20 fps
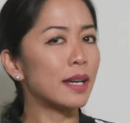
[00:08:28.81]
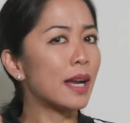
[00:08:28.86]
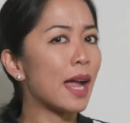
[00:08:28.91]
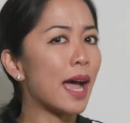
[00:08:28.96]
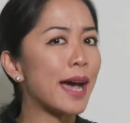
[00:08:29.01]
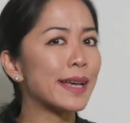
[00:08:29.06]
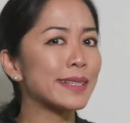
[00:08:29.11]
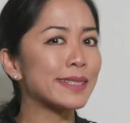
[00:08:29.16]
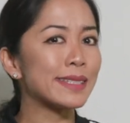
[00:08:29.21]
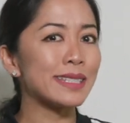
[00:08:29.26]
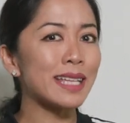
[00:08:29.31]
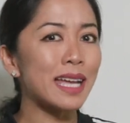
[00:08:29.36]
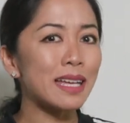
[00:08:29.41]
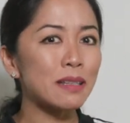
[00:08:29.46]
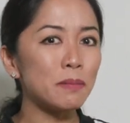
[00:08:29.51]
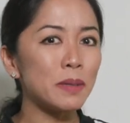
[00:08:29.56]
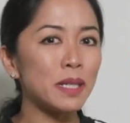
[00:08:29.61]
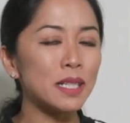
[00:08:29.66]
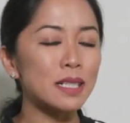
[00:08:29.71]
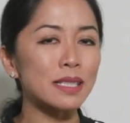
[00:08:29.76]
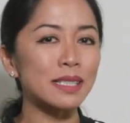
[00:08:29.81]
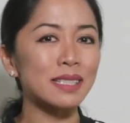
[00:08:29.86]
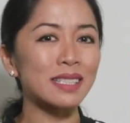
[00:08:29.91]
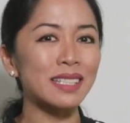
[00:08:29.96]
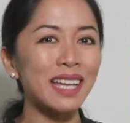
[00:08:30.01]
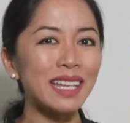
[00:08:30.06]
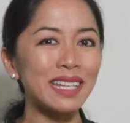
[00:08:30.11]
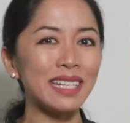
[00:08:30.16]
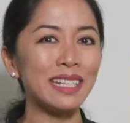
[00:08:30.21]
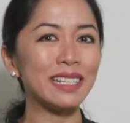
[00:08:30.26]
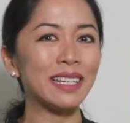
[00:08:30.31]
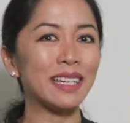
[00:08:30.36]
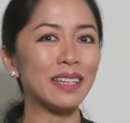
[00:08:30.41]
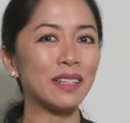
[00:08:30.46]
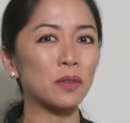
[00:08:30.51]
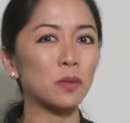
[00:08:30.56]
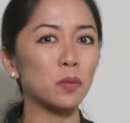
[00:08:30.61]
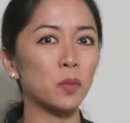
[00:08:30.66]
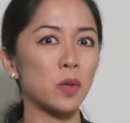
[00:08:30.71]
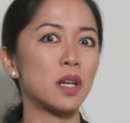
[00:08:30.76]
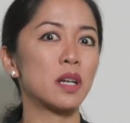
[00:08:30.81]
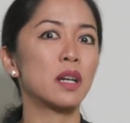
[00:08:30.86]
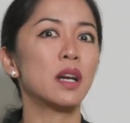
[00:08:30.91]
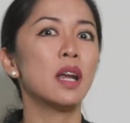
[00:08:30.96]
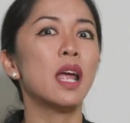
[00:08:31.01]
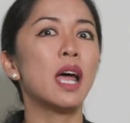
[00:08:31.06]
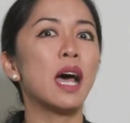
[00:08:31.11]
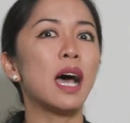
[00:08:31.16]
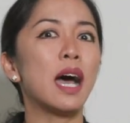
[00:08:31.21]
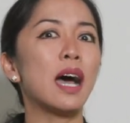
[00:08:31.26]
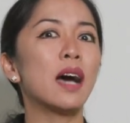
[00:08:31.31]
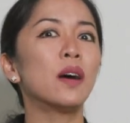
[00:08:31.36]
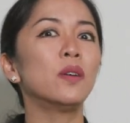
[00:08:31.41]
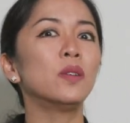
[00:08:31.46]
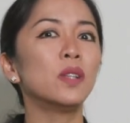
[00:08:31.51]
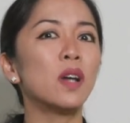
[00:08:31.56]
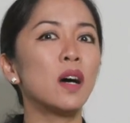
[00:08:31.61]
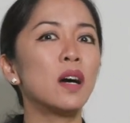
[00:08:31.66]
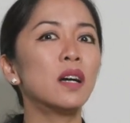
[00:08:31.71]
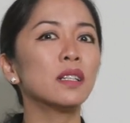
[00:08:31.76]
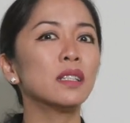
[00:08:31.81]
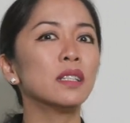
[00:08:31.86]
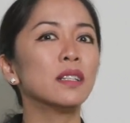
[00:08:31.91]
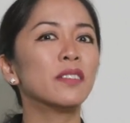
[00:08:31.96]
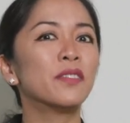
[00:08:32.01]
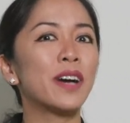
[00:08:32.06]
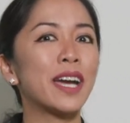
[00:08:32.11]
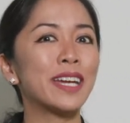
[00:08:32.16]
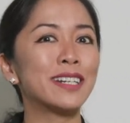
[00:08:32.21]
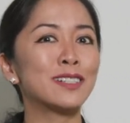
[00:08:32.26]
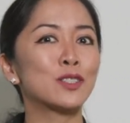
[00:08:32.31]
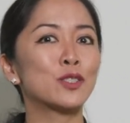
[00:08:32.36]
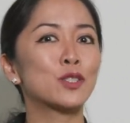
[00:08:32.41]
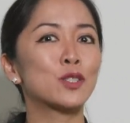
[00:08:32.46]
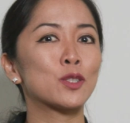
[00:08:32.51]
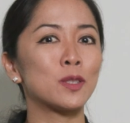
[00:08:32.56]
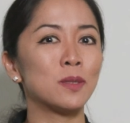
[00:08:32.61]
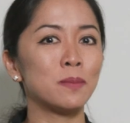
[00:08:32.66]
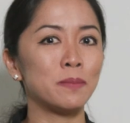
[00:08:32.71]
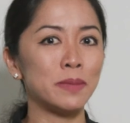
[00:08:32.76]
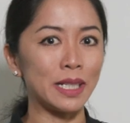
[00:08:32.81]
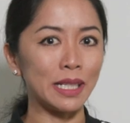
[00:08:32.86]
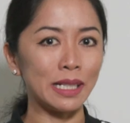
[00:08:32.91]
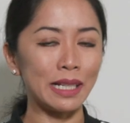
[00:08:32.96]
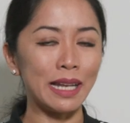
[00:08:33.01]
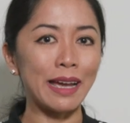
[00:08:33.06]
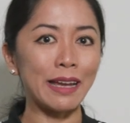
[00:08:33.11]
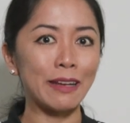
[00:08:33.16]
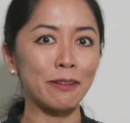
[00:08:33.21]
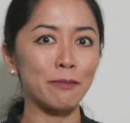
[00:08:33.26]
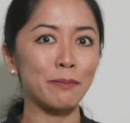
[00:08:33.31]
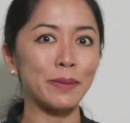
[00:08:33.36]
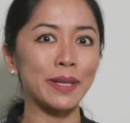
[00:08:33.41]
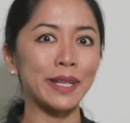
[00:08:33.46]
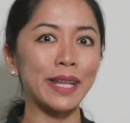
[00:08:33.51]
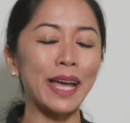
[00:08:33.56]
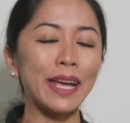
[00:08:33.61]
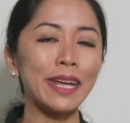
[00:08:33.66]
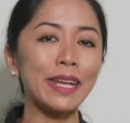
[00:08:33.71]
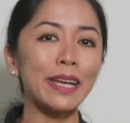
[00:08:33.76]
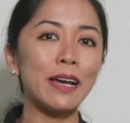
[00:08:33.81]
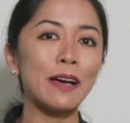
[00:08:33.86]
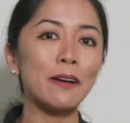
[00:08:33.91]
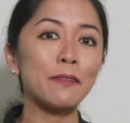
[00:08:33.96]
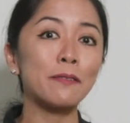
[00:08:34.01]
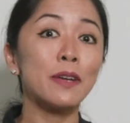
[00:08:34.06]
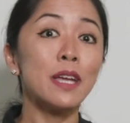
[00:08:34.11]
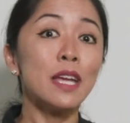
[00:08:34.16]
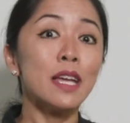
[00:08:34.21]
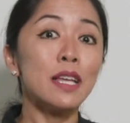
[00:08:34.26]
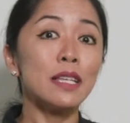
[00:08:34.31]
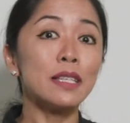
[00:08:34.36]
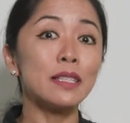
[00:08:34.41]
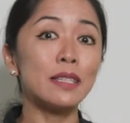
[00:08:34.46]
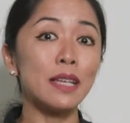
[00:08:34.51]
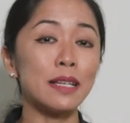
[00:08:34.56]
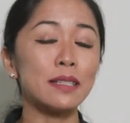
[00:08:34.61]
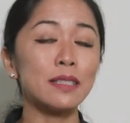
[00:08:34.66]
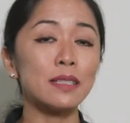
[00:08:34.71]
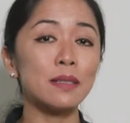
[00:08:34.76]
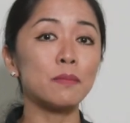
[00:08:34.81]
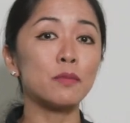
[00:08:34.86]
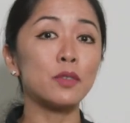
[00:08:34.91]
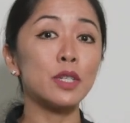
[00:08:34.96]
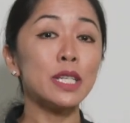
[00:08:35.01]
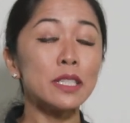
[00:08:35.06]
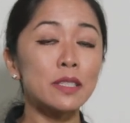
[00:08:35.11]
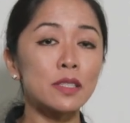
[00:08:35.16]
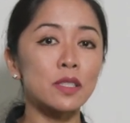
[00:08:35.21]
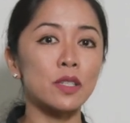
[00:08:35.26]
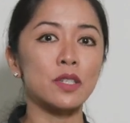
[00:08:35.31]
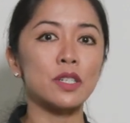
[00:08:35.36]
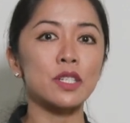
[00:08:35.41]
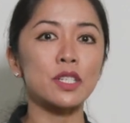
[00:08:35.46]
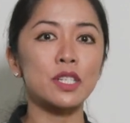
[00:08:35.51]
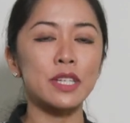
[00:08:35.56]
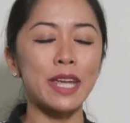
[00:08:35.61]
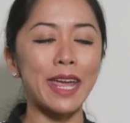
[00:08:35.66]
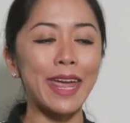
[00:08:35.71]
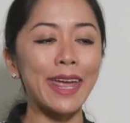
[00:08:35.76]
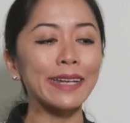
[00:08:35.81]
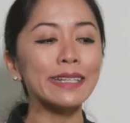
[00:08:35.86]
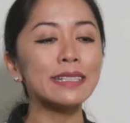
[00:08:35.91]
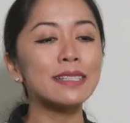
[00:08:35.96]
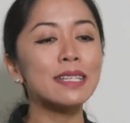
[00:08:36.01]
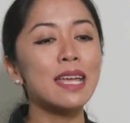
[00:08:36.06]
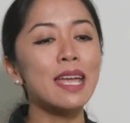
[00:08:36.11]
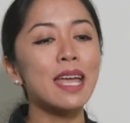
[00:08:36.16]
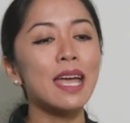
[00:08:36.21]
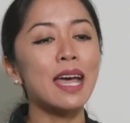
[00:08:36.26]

has not been a study yet where how long the virus could be alive, but I have done some research, and